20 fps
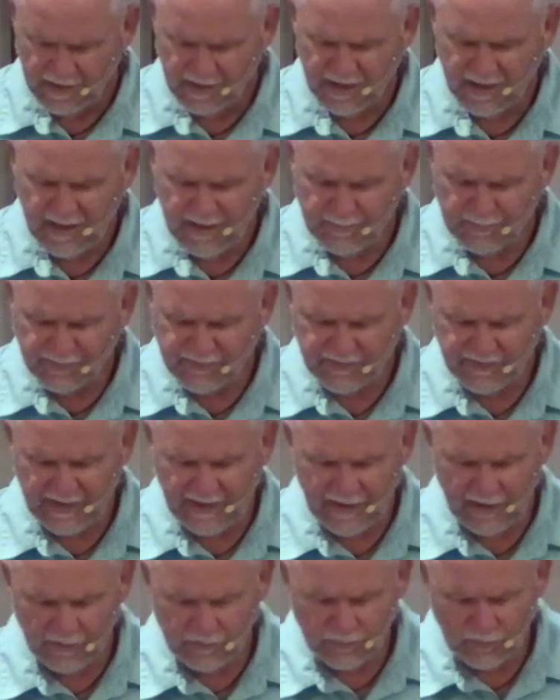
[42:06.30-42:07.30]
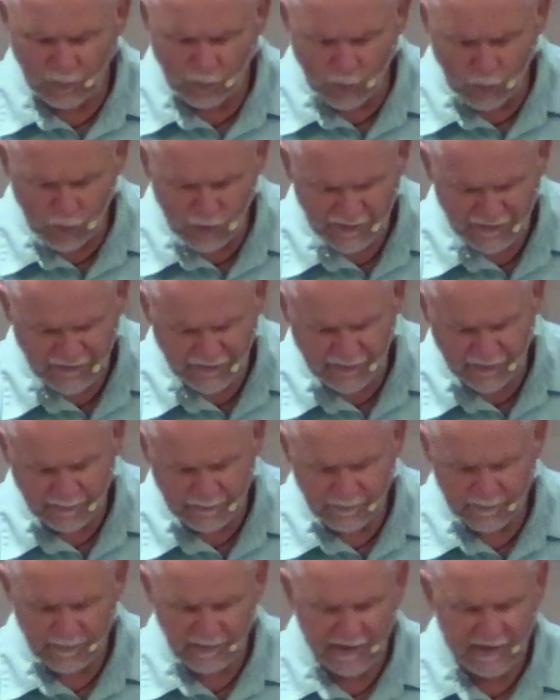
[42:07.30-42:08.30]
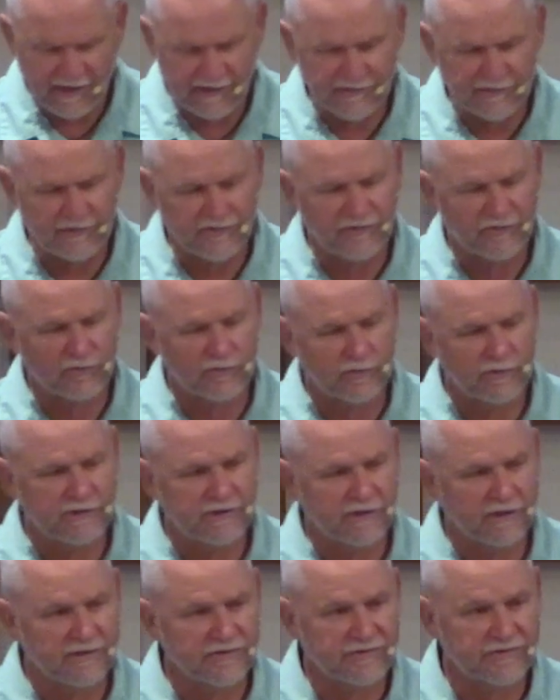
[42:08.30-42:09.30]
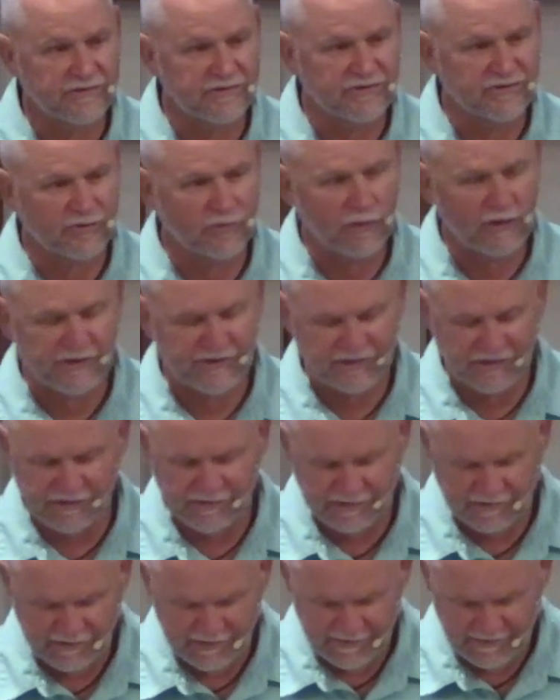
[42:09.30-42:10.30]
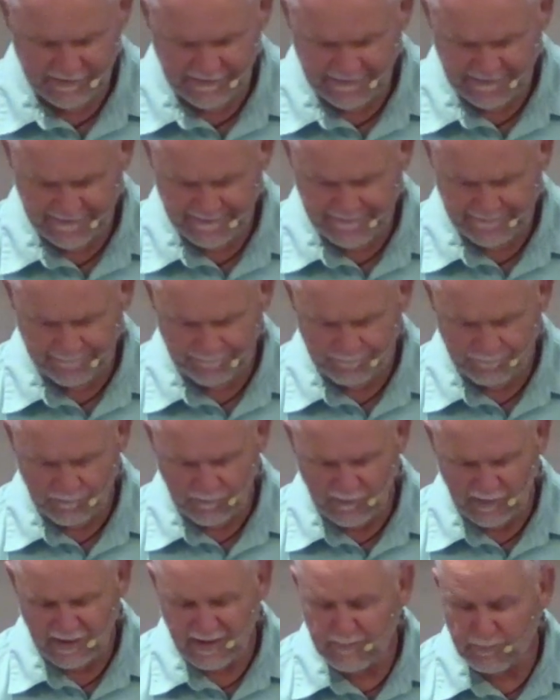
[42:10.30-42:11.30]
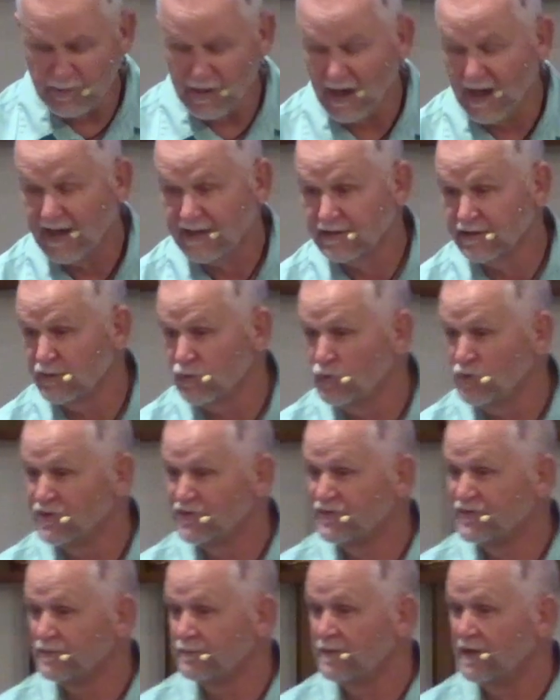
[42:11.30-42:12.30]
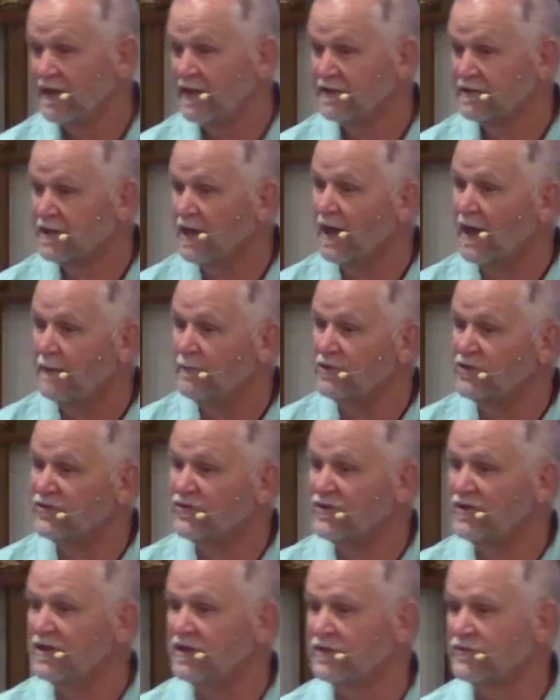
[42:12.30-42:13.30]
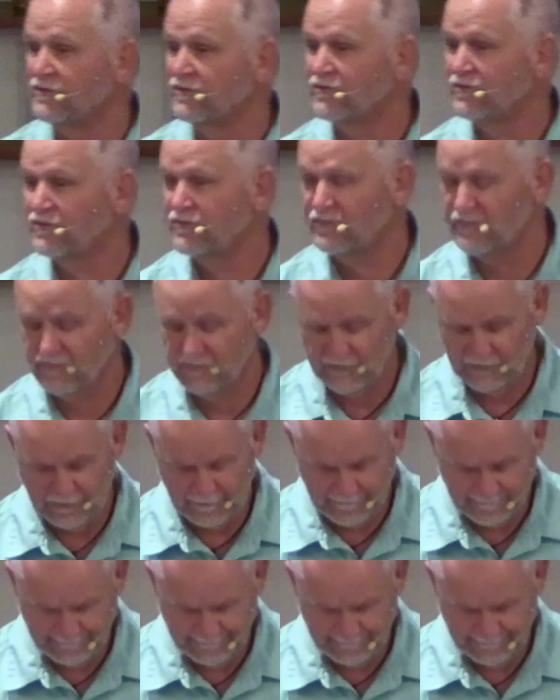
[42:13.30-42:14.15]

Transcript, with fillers: Keep sound wisdom and discretion. Keep godly wisdom and common sense.